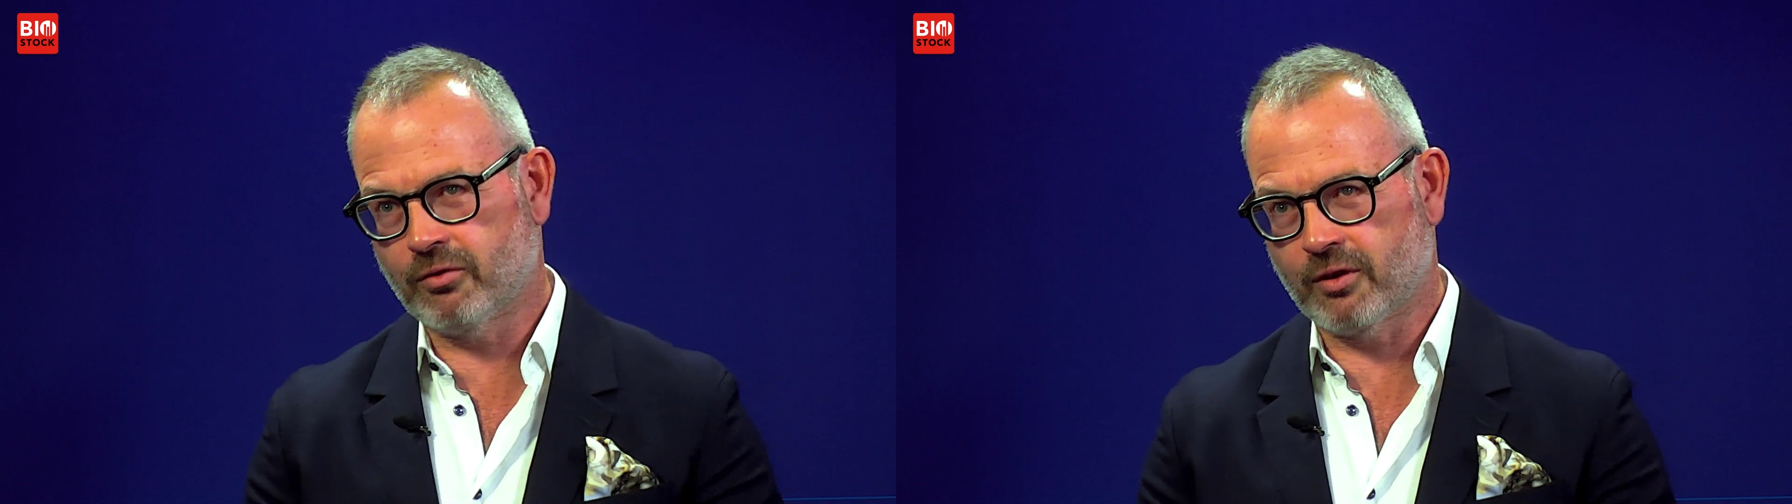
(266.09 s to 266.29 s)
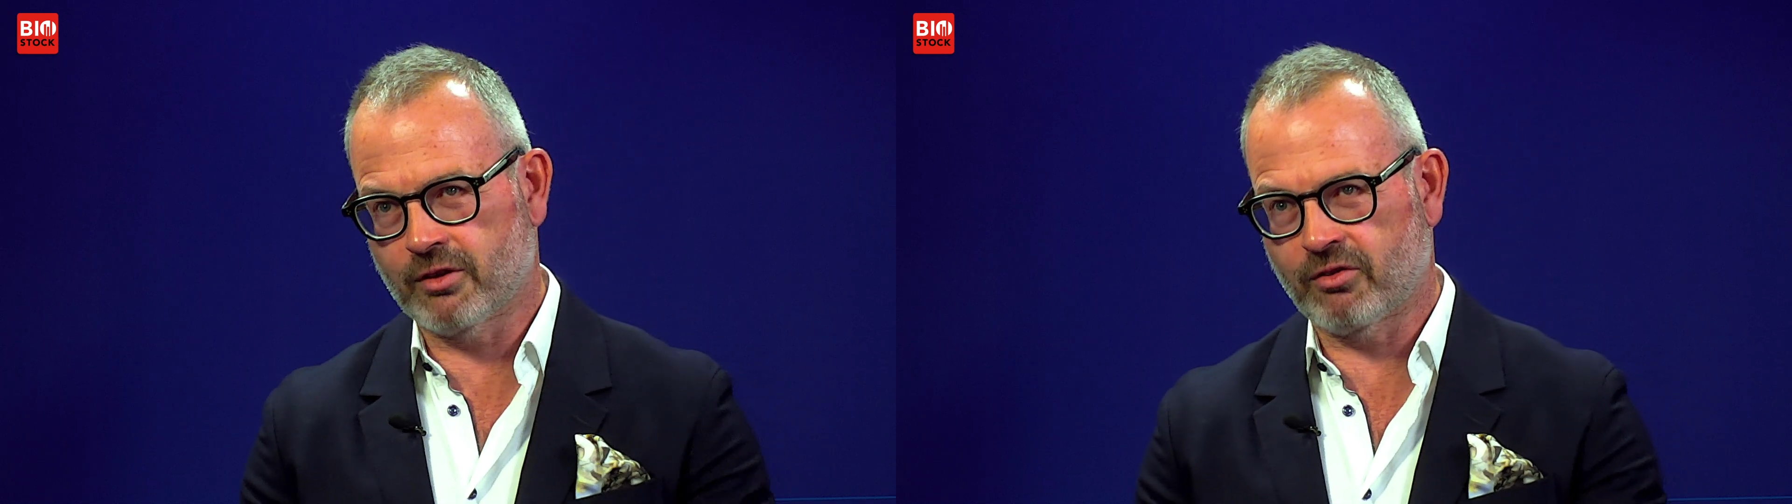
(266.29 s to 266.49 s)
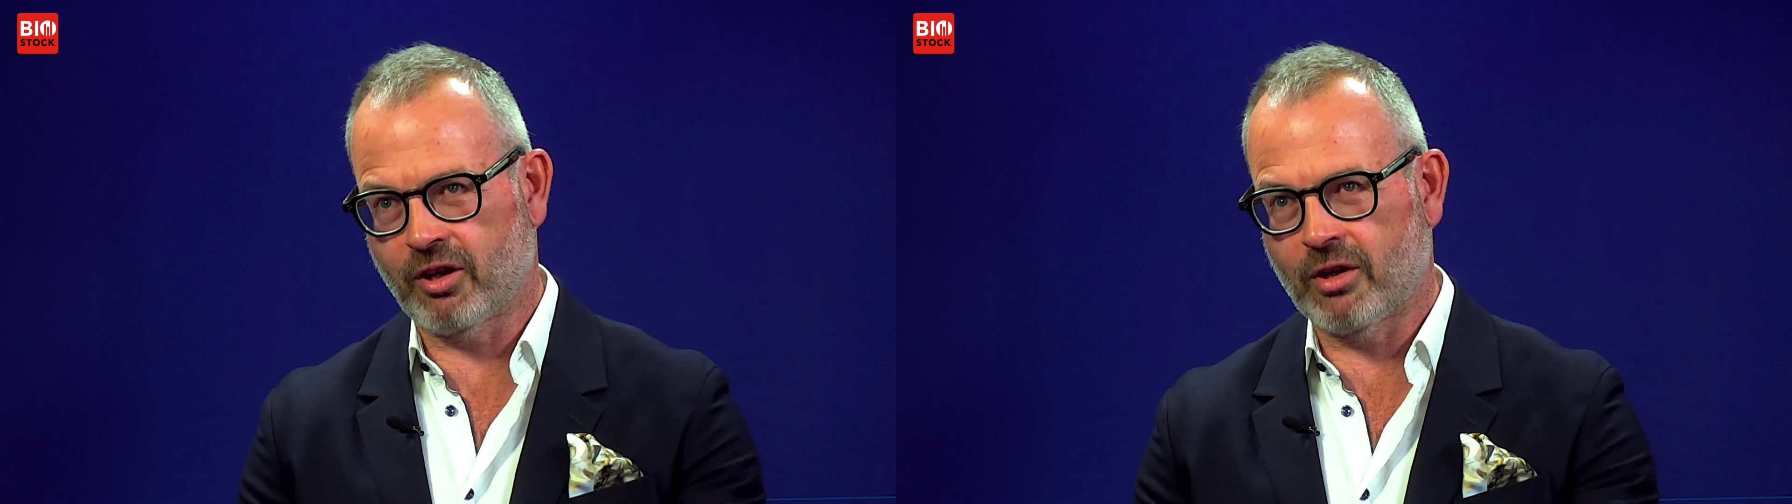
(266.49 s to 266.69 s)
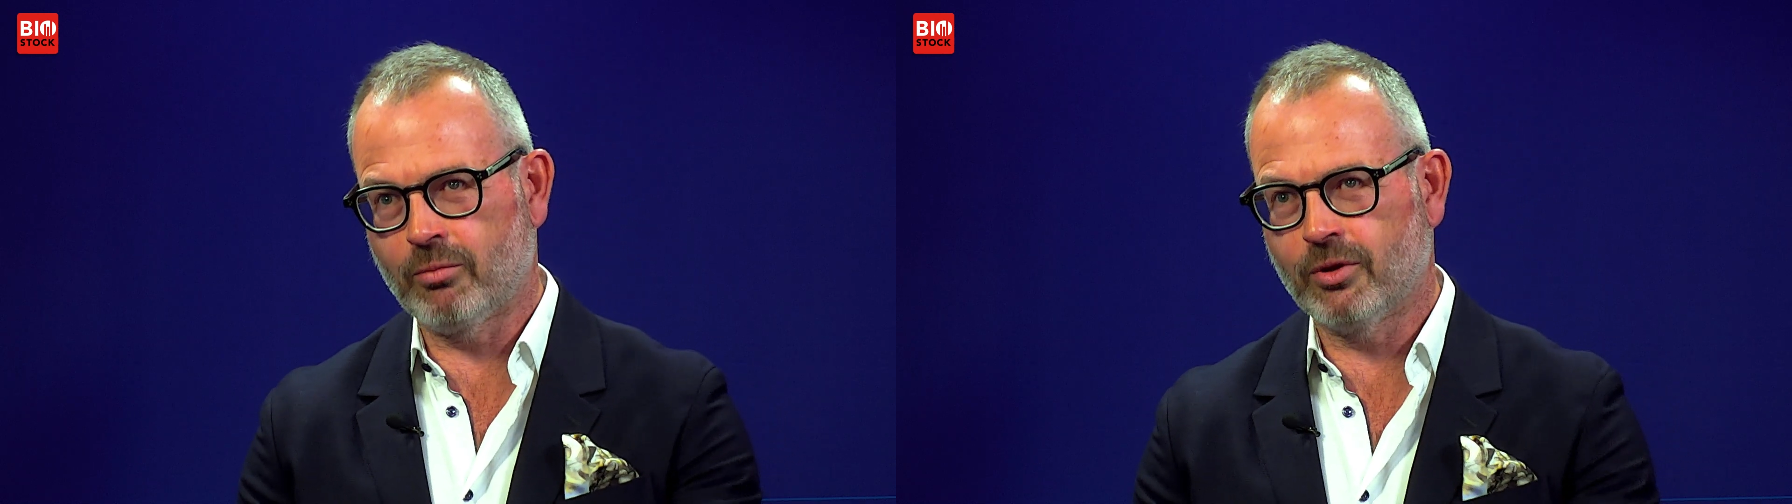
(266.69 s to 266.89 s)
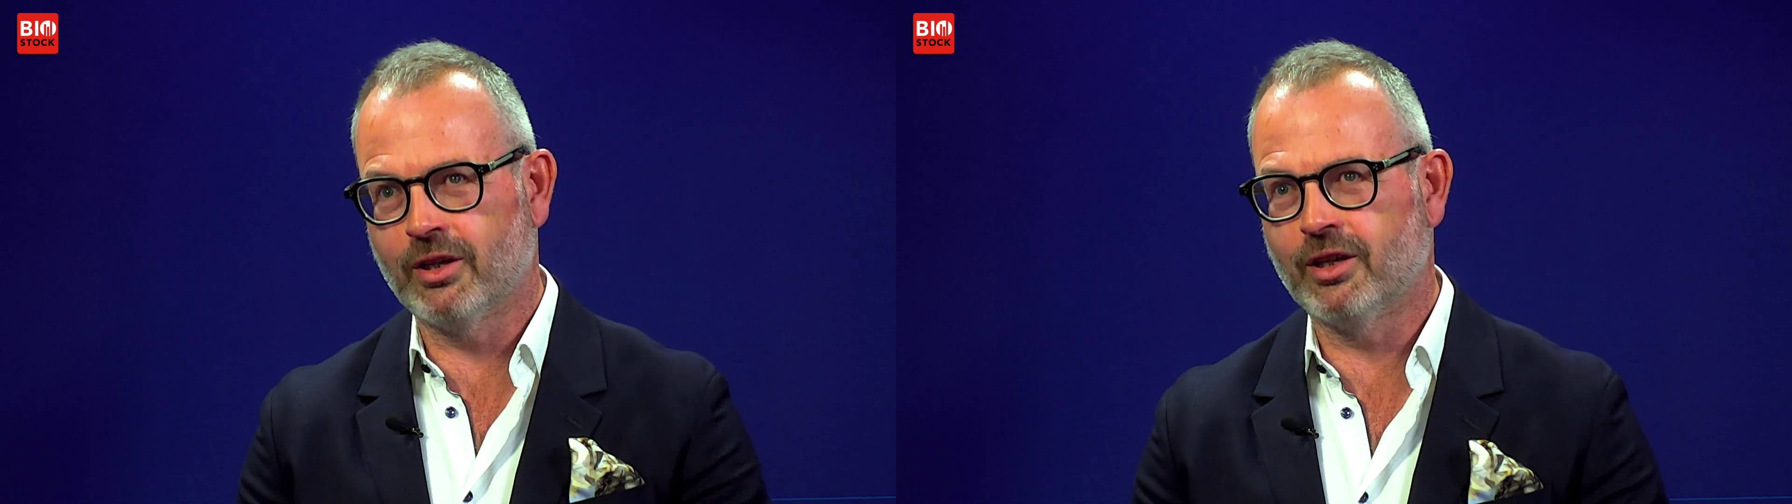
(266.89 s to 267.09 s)
for the
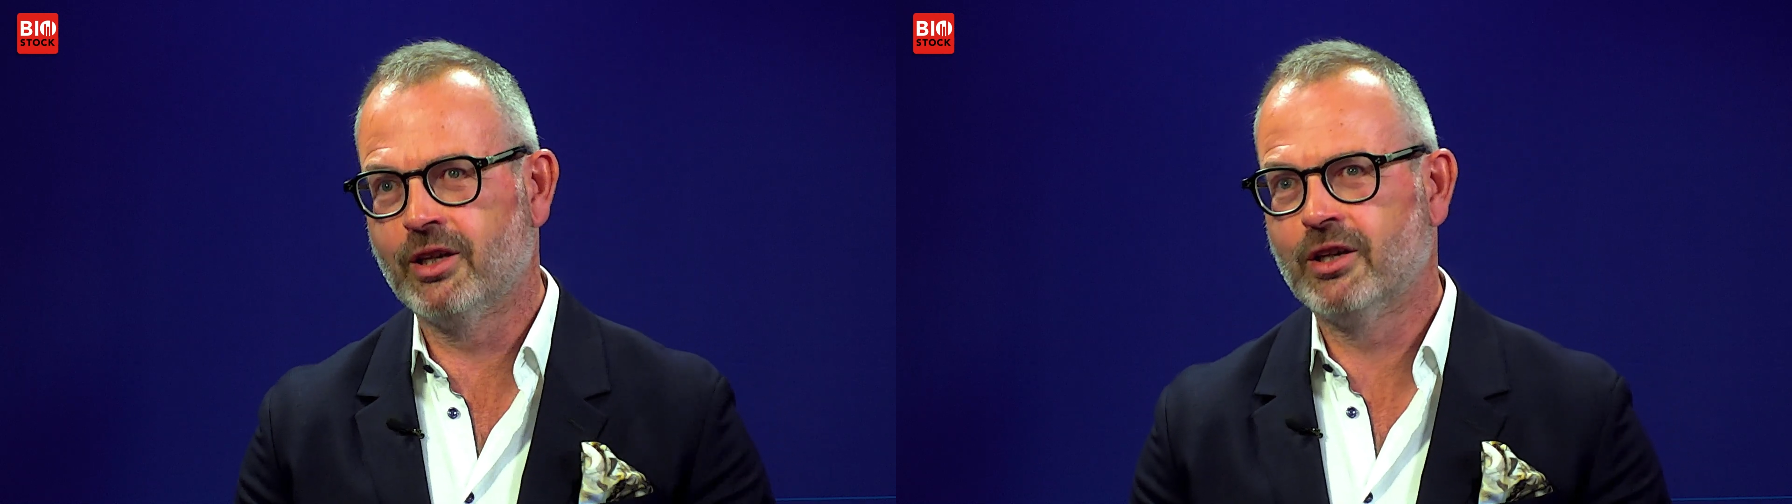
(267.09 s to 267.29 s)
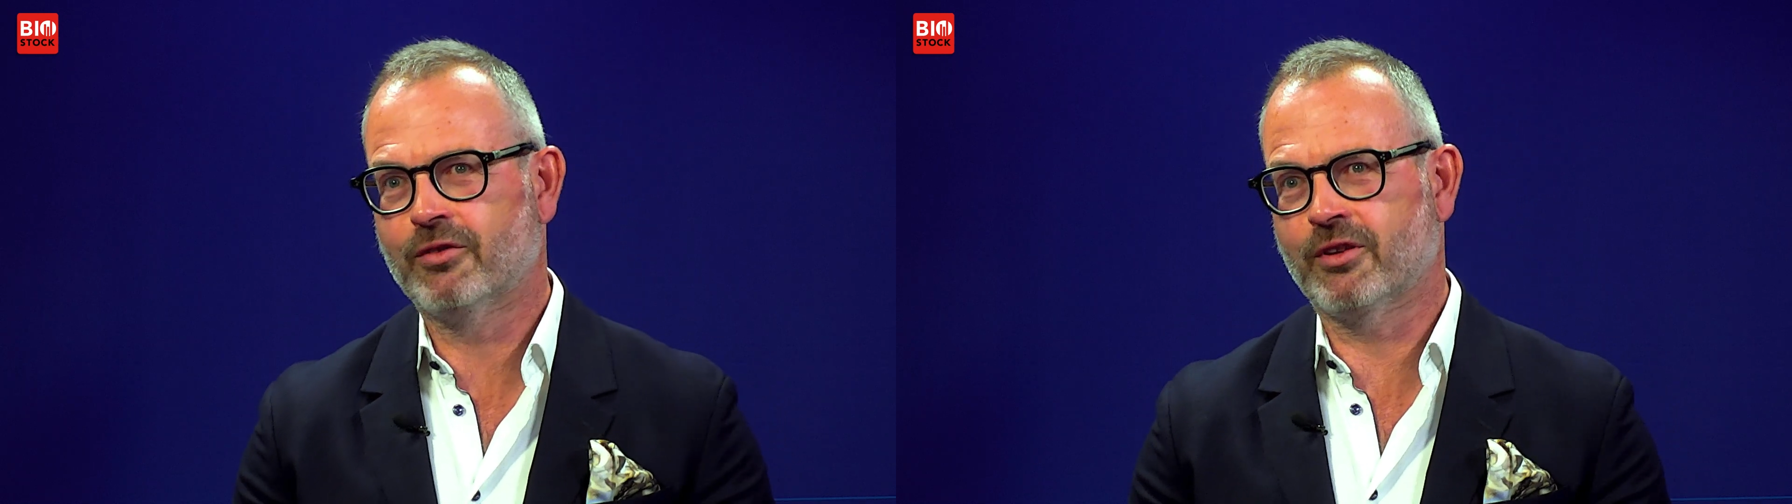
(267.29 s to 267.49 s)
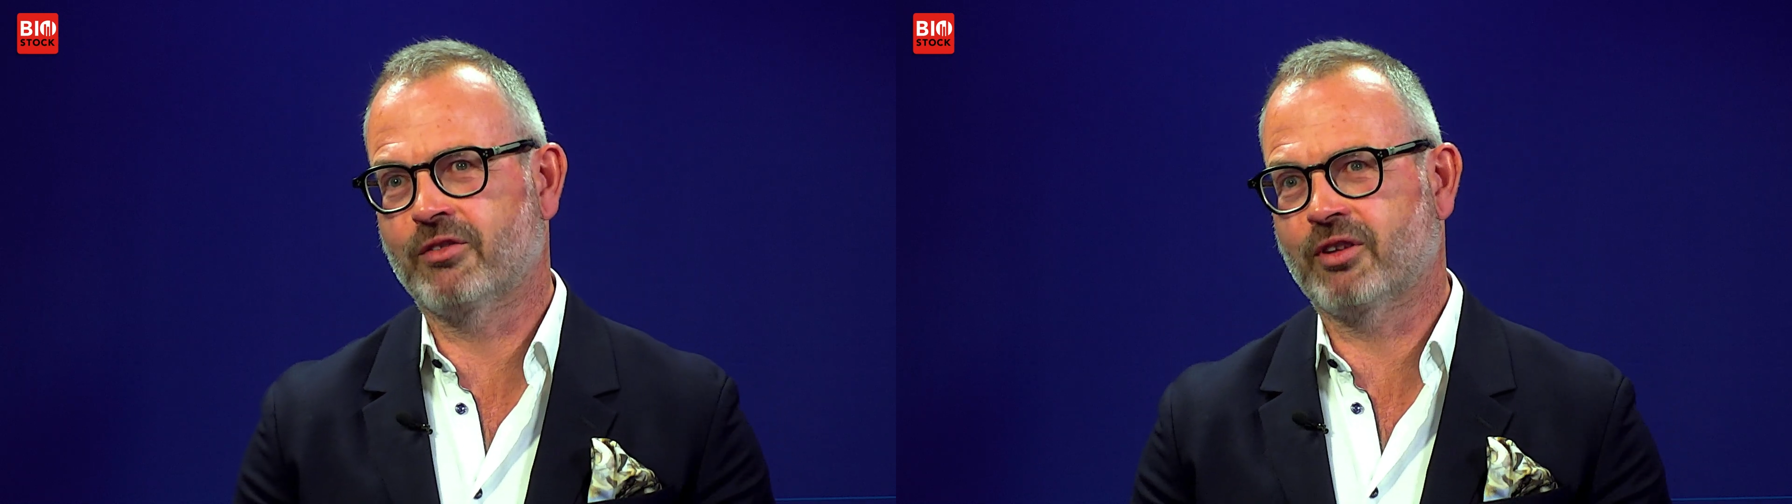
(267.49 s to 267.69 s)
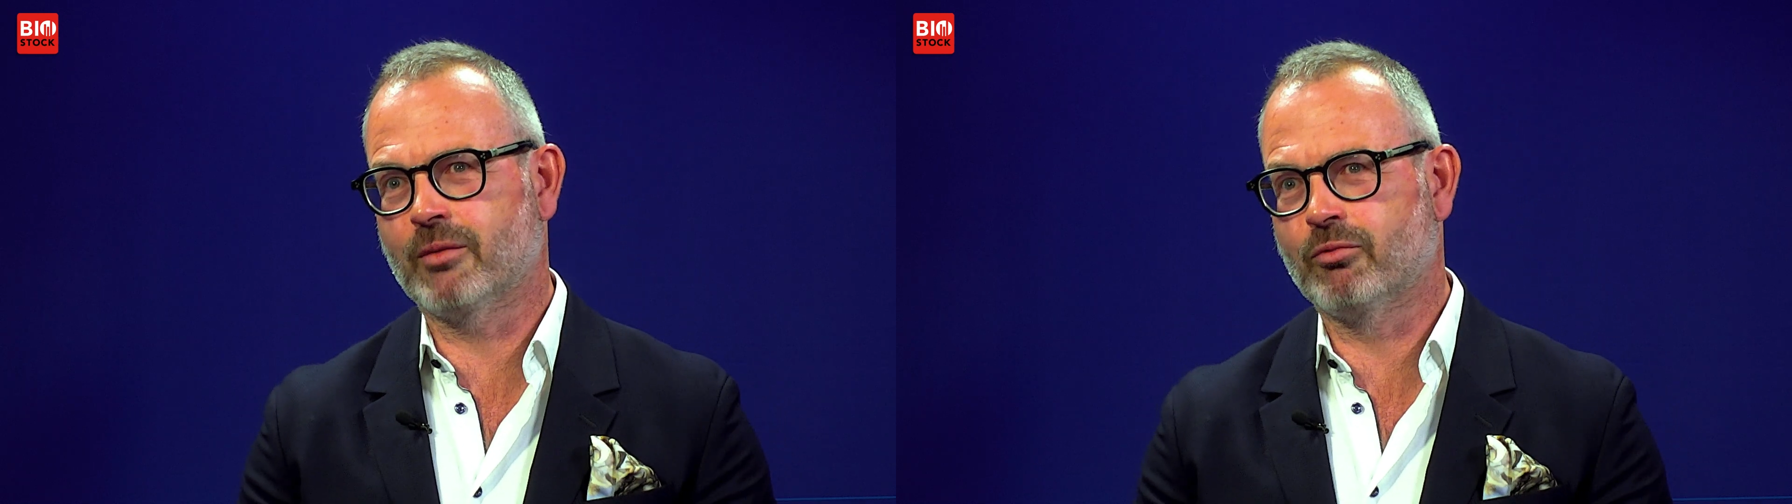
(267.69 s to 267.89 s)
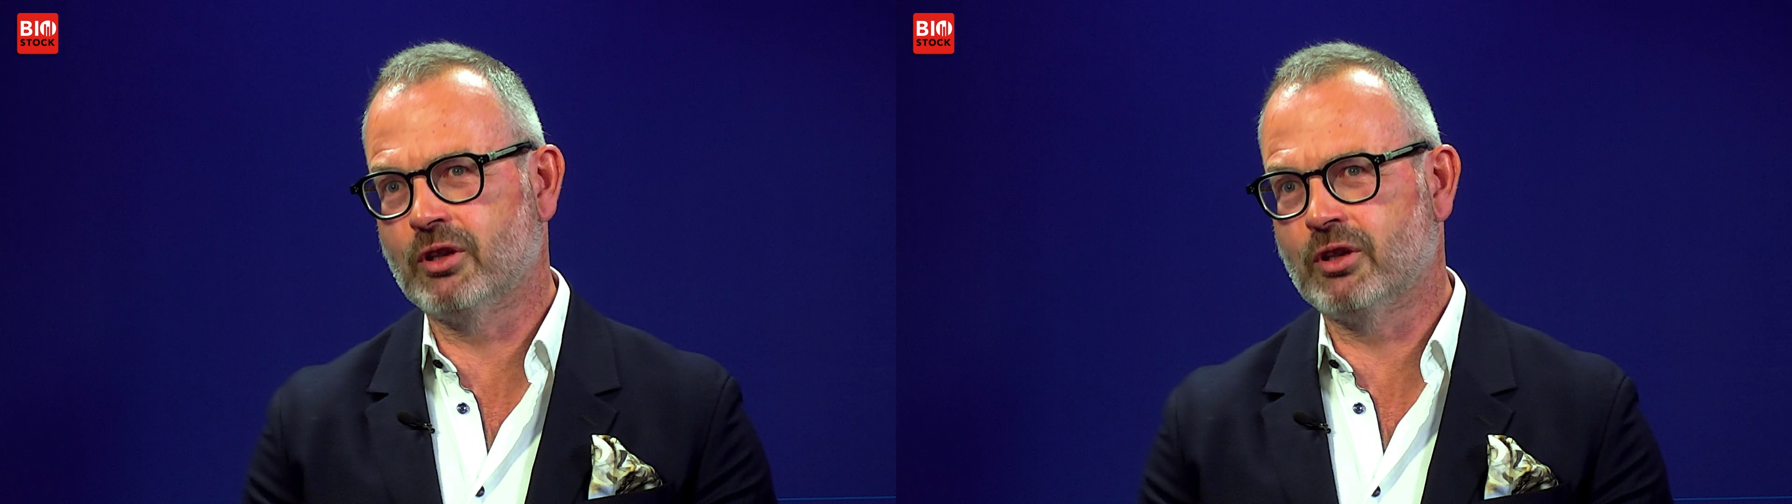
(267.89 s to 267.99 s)
same